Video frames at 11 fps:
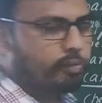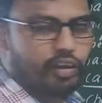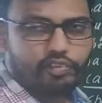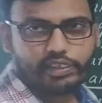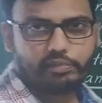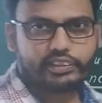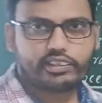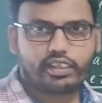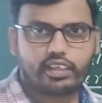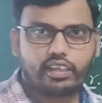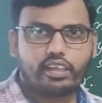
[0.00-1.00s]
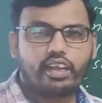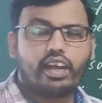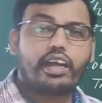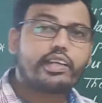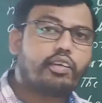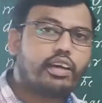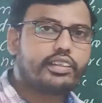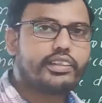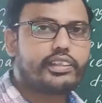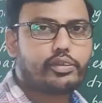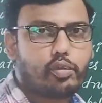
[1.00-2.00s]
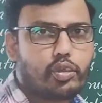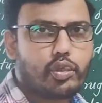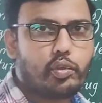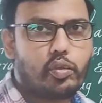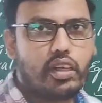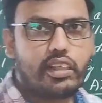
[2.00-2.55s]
of chemistry, I have already told you,